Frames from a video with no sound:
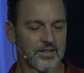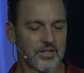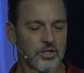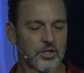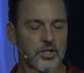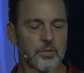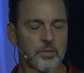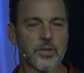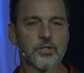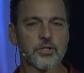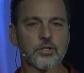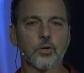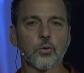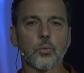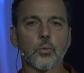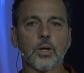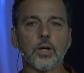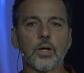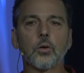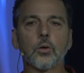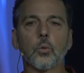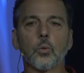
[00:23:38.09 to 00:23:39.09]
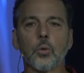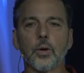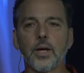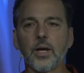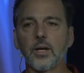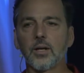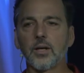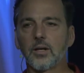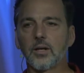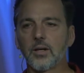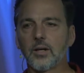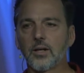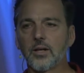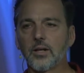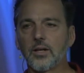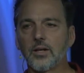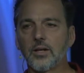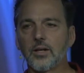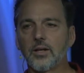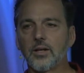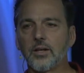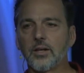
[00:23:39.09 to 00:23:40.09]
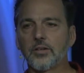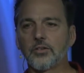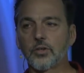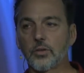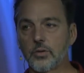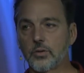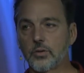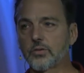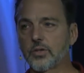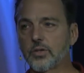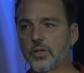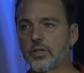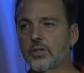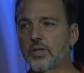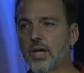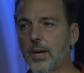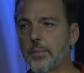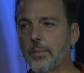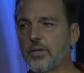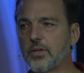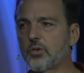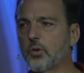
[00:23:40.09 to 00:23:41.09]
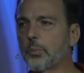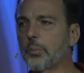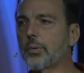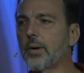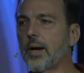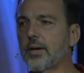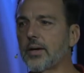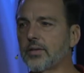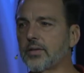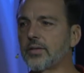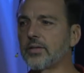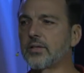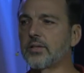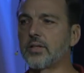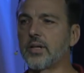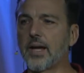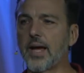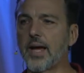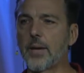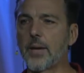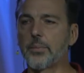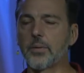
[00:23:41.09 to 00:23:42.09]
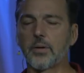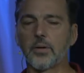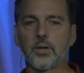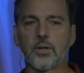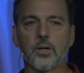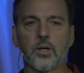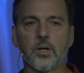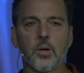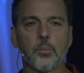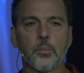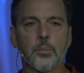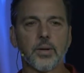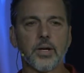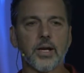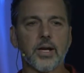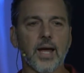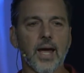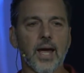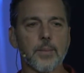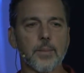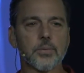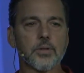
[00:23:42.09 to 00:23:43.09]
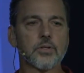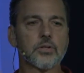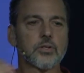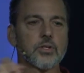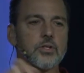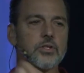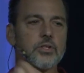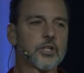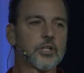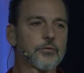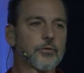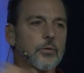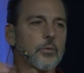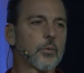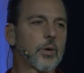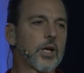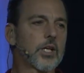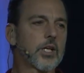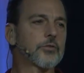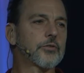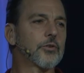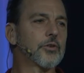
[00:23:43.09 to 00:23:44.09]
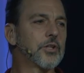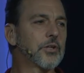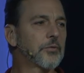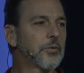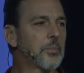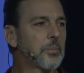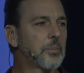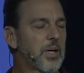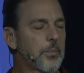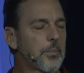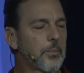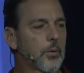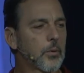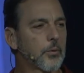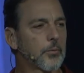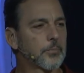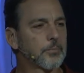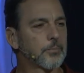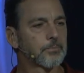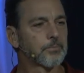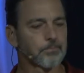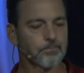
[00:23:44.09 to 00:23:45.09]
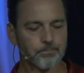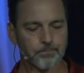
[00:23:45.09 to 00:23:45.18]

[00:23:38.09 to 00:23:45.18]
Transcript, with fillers: You can measure wrinkle rate. So those things happen. These are processes that happen, but it happens at different rates for different people.